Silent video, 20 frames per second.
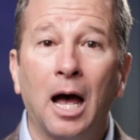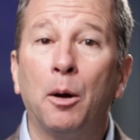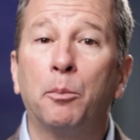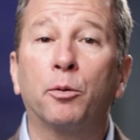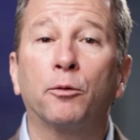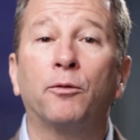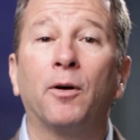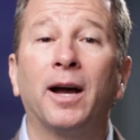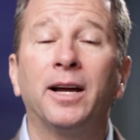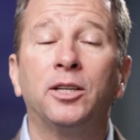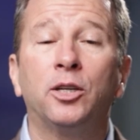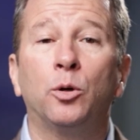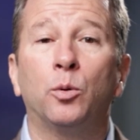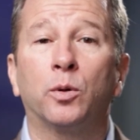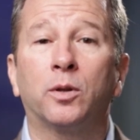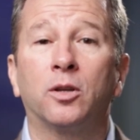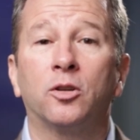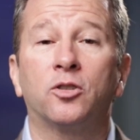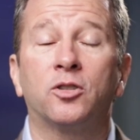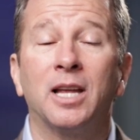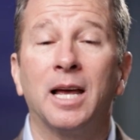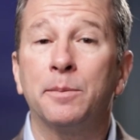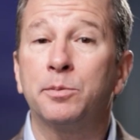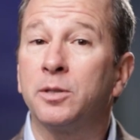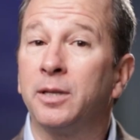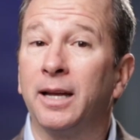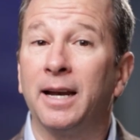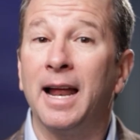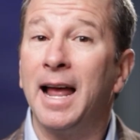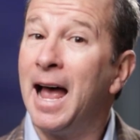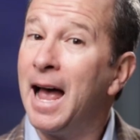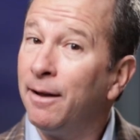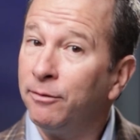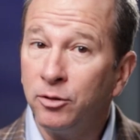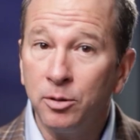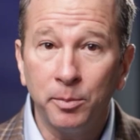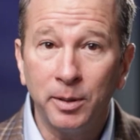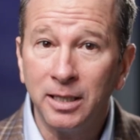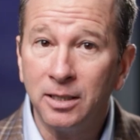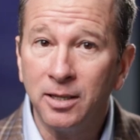I'll provide you with the steps that have
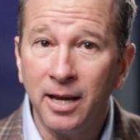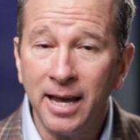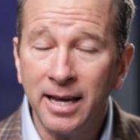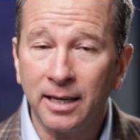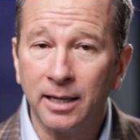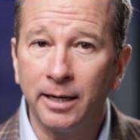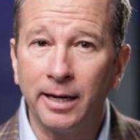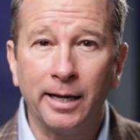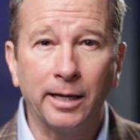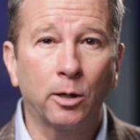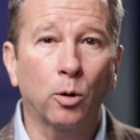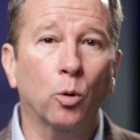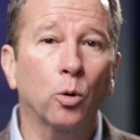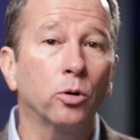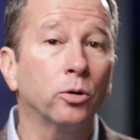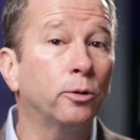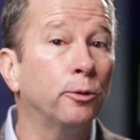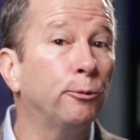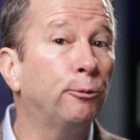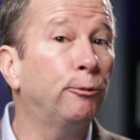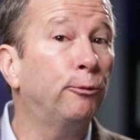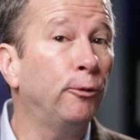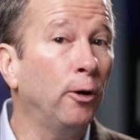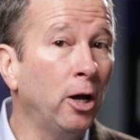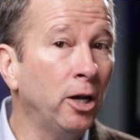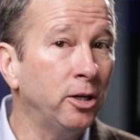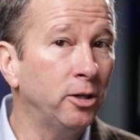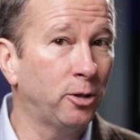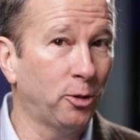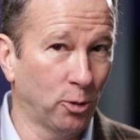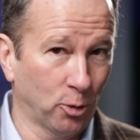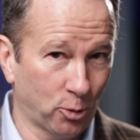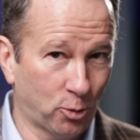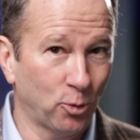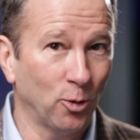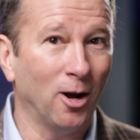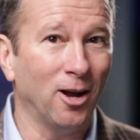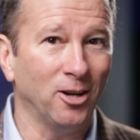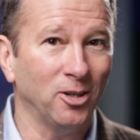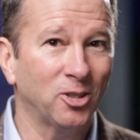to be taken in order to fund your
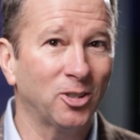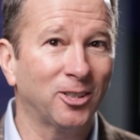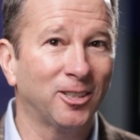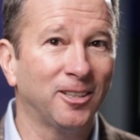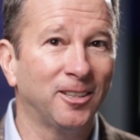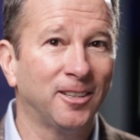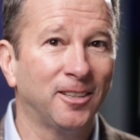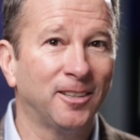trust.